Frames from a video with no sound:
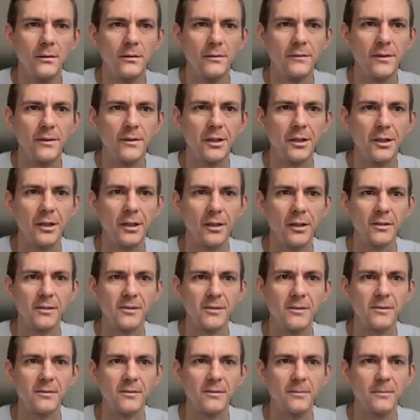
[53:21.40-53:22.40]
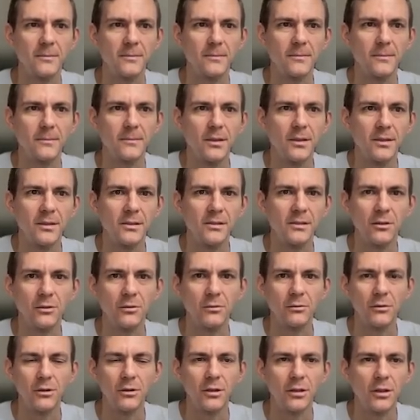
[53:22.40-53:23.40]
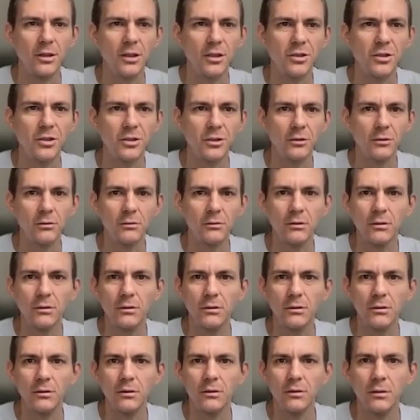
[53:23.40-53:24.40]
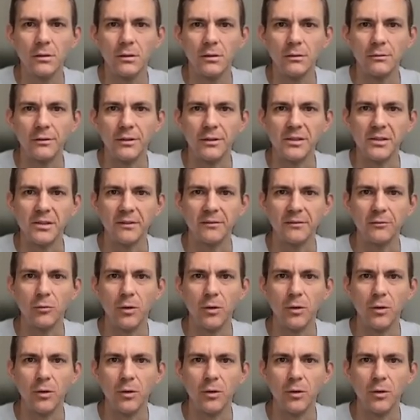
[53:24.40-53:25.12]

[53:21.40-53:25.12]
Very nice. So each node received